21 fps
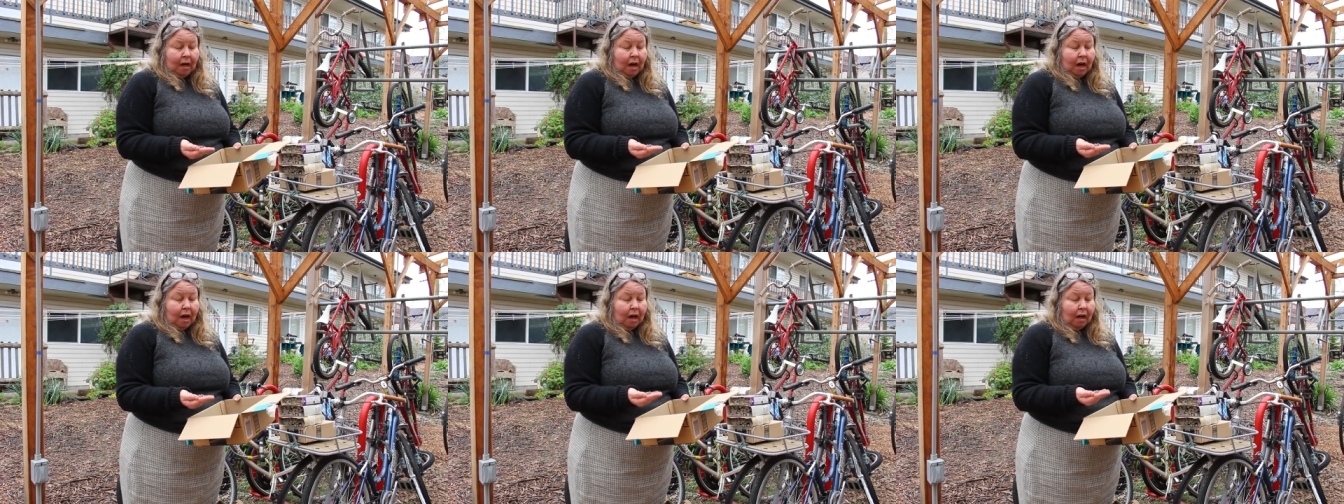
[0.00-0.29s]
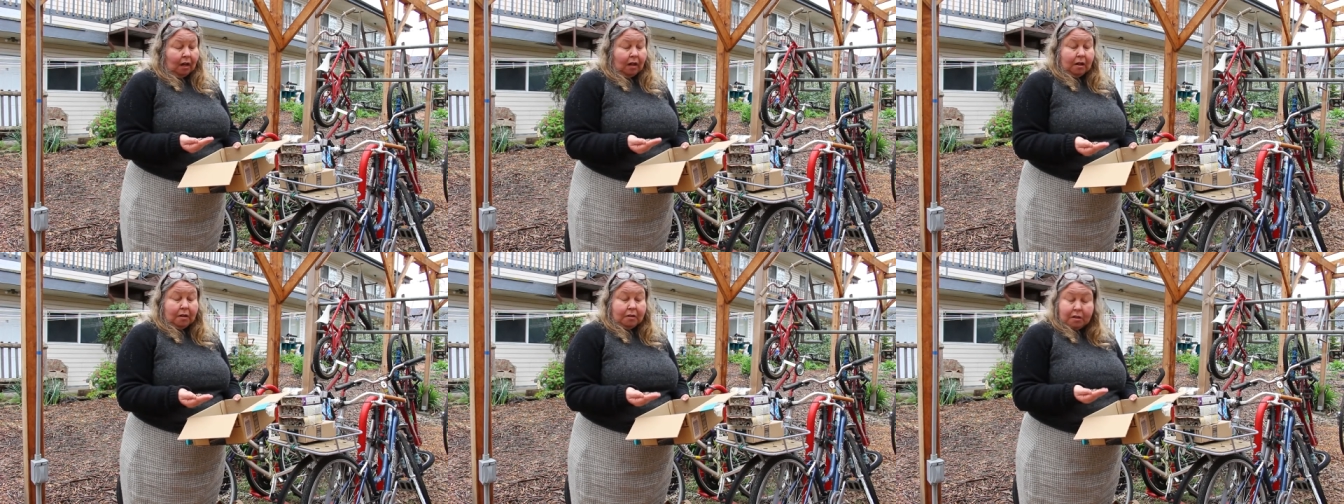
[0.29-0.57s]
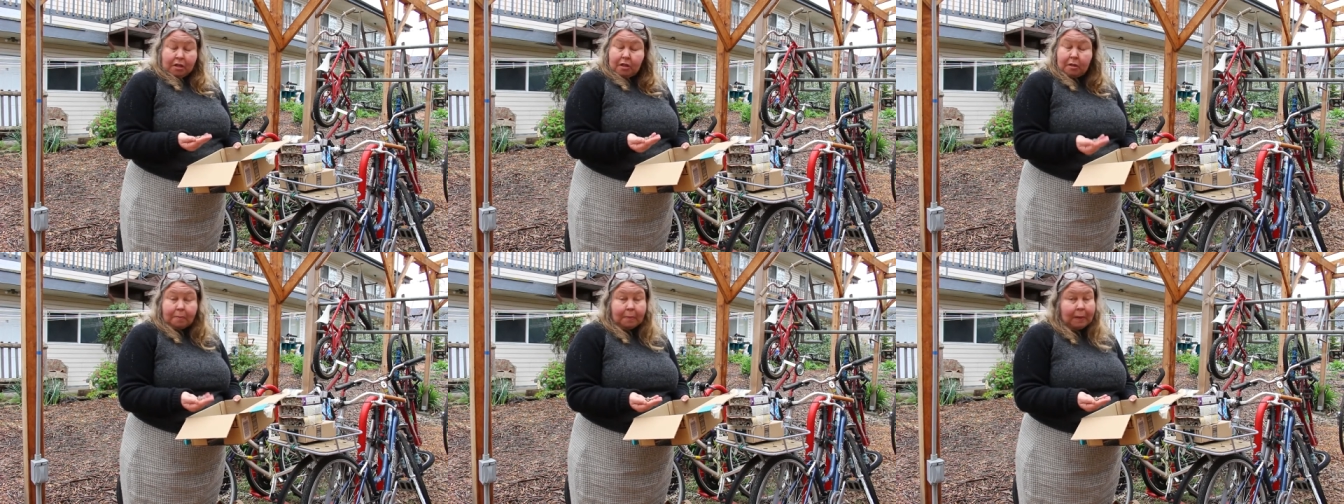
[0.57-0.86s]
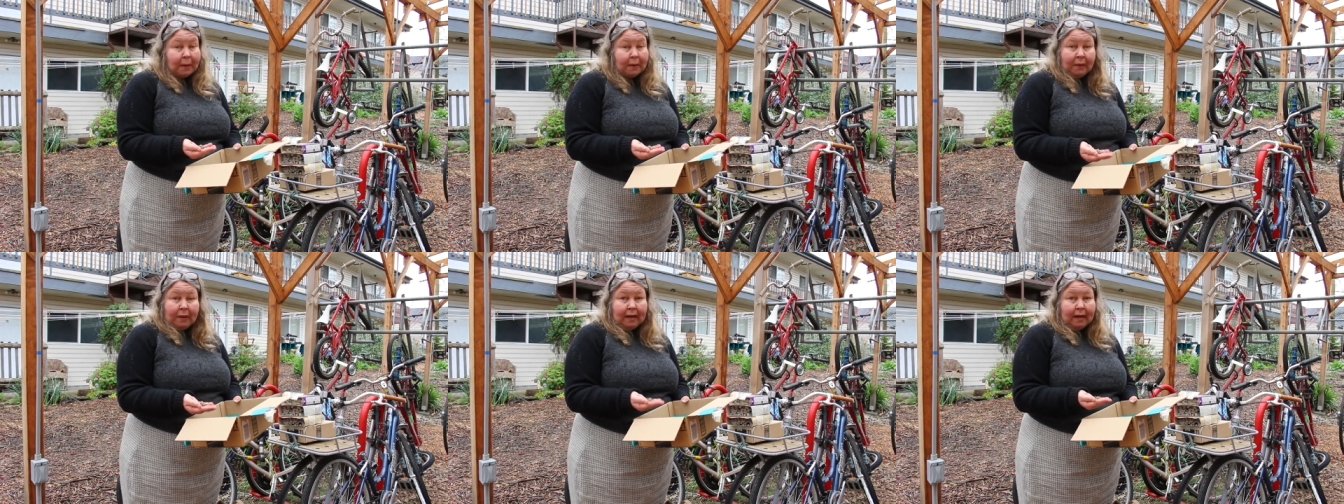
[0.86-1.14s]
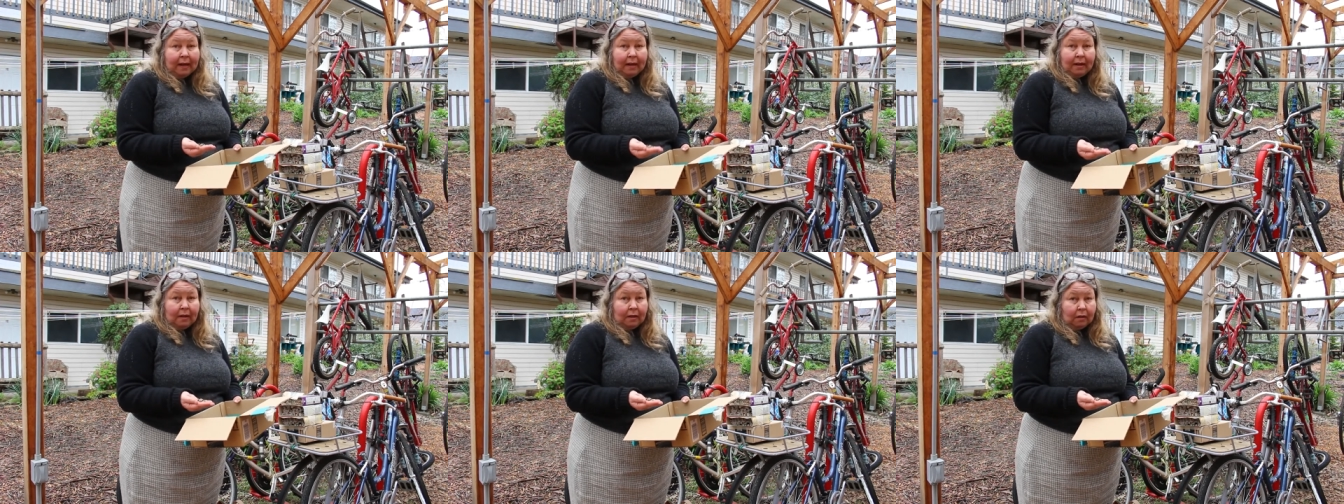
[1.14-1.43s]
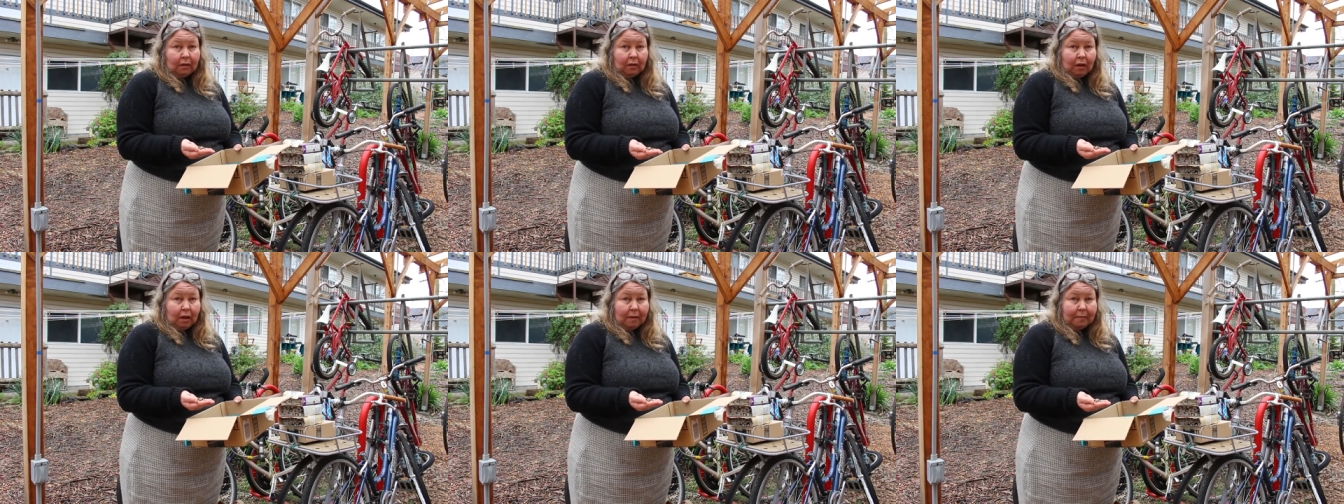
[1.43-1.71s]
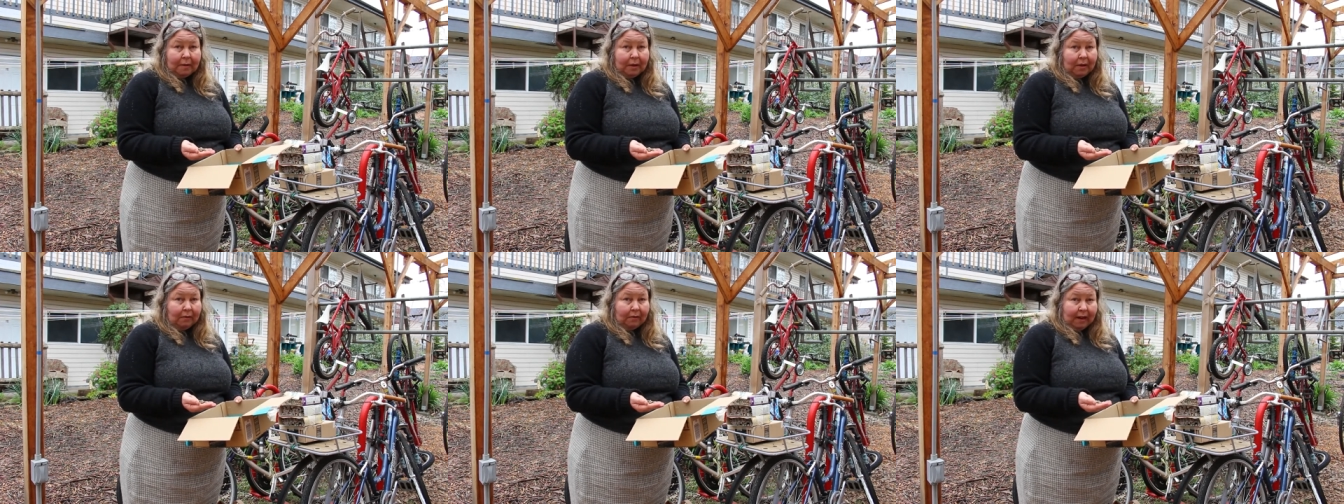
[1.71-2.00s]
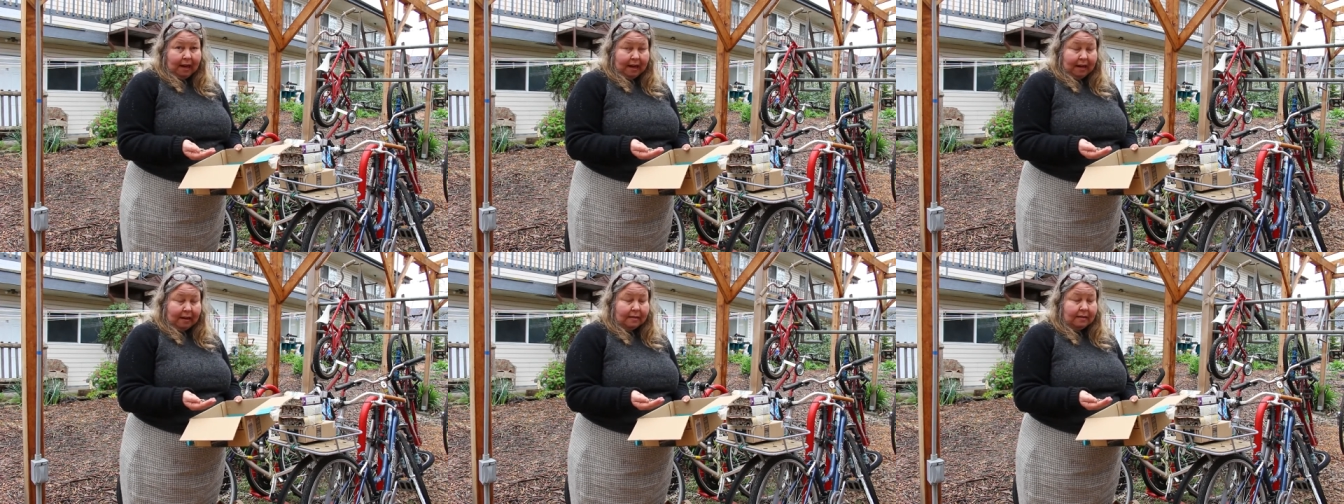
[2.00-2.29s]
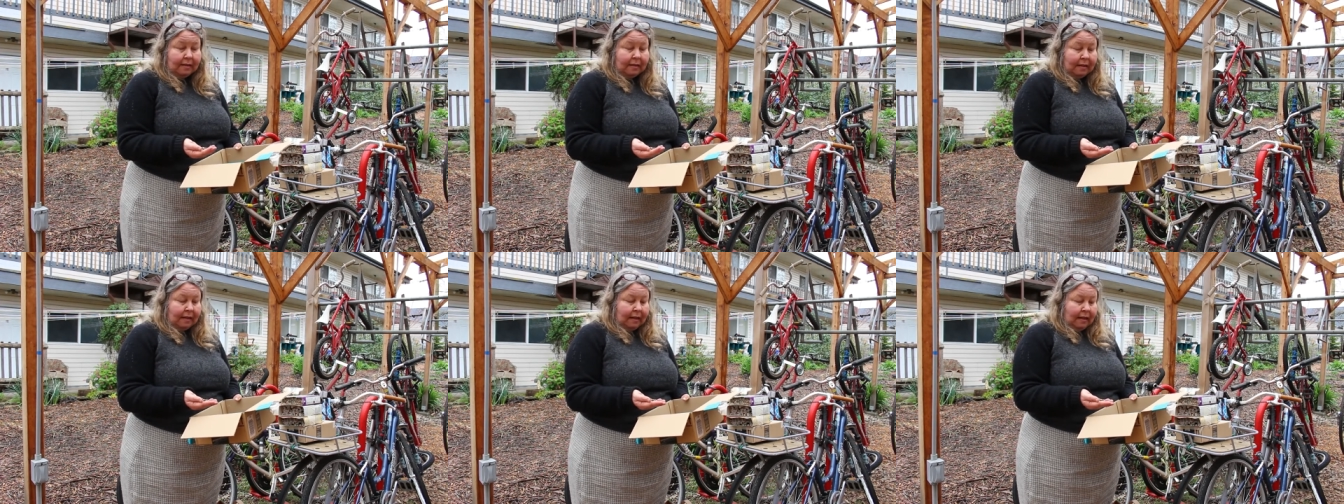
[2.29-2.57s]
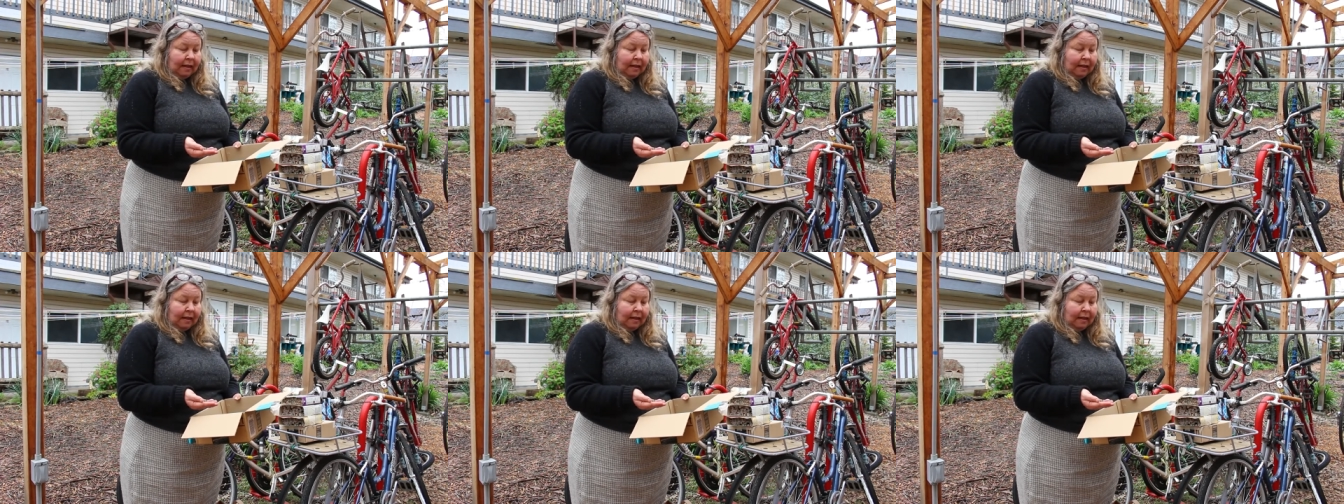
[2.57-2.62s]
are disappearing at an alarming rate,